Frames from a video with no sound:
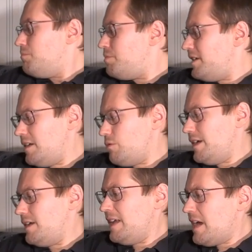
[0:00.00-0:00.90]
But
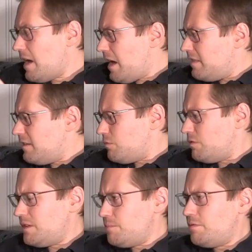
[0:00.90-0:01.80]
anyway, yeah, I think
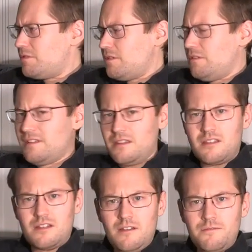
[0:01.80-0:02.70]
we're gonna put all this
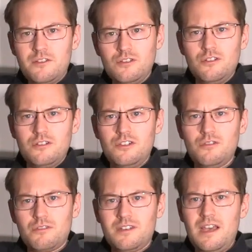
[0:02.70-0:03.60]
stuff to good
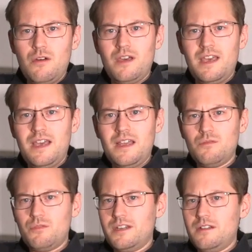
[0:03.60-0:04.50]
use now,
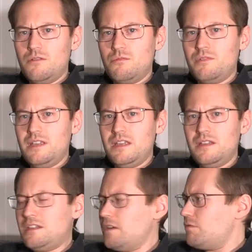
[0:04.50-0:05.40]
and we're gonna
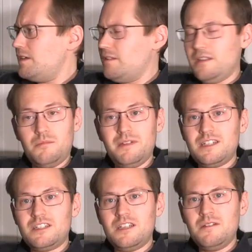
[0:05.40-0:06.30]
redecorate a little
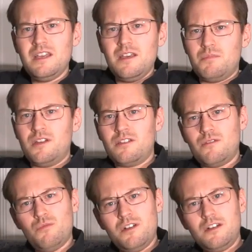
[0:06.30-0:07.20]
bit
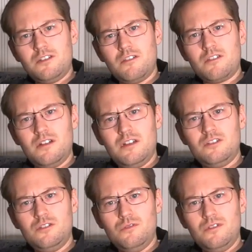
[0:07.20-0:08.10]
because we're not just gonna
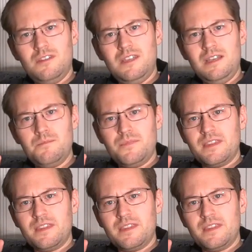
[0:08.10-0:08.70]
do the